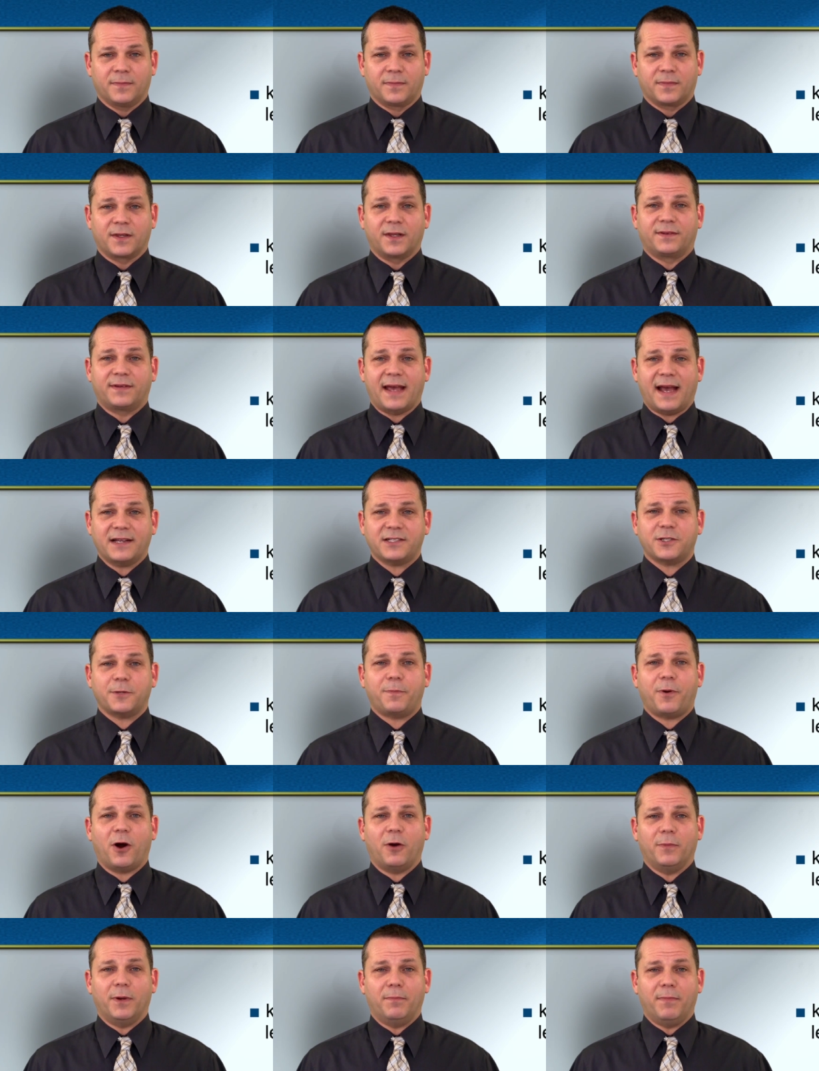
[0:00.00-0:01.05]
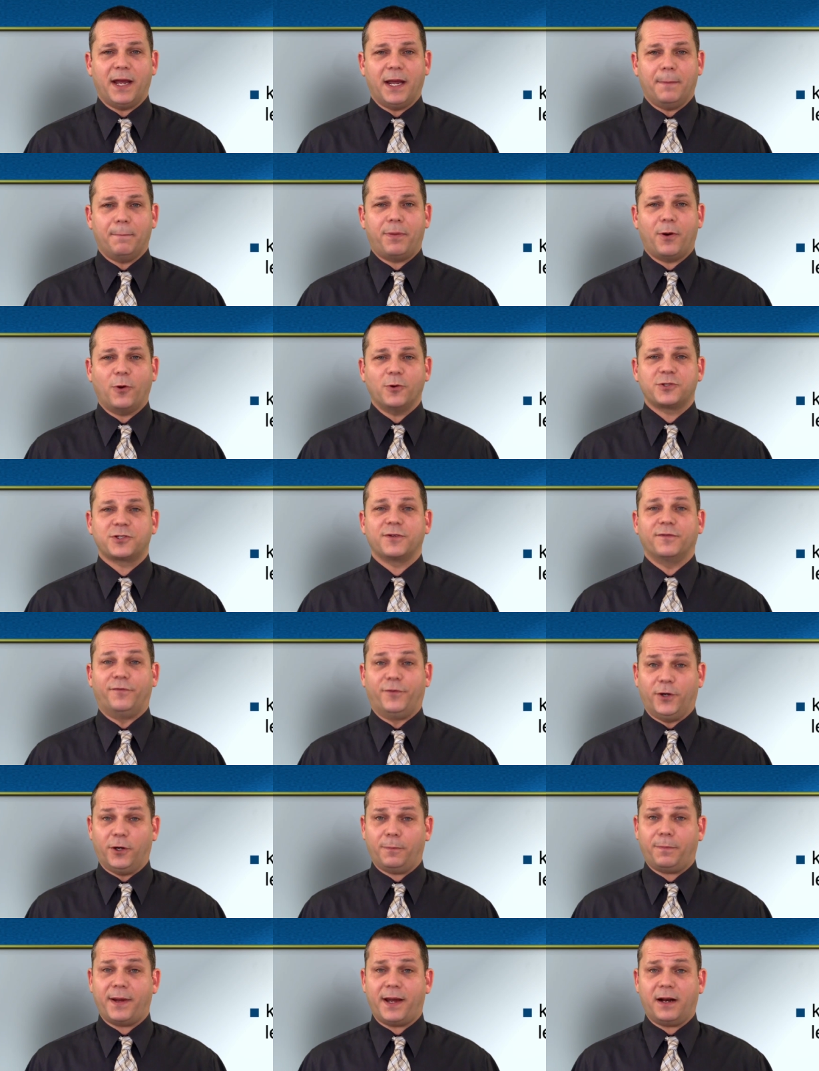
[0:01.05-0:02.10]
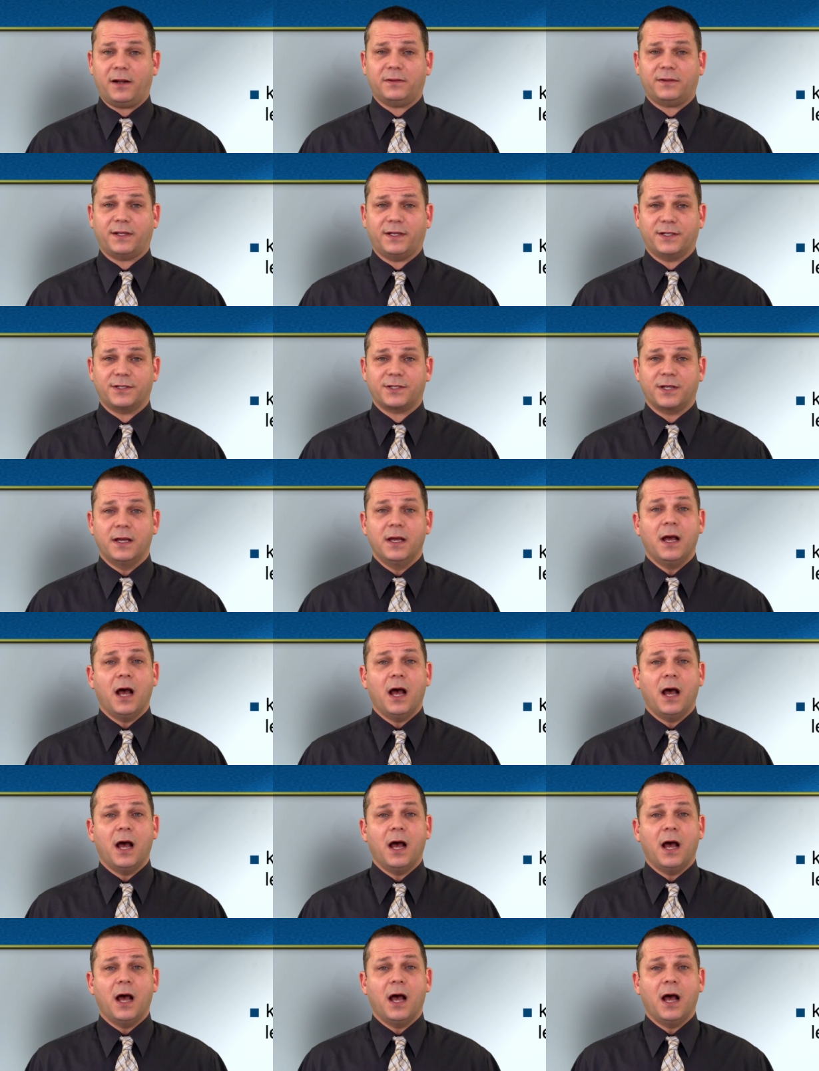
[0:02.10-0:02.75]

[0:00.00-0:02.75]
The tax department may impose severe penalties